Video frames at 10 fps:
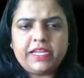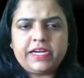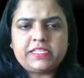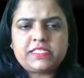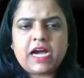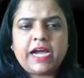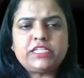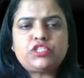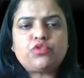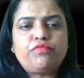It is
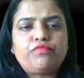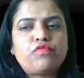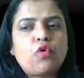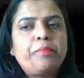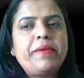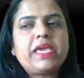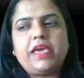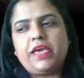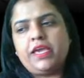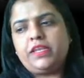hydrophobic
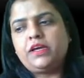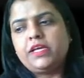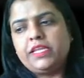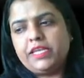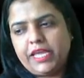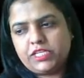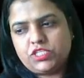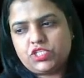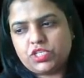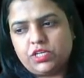in
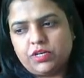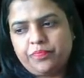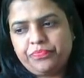nature.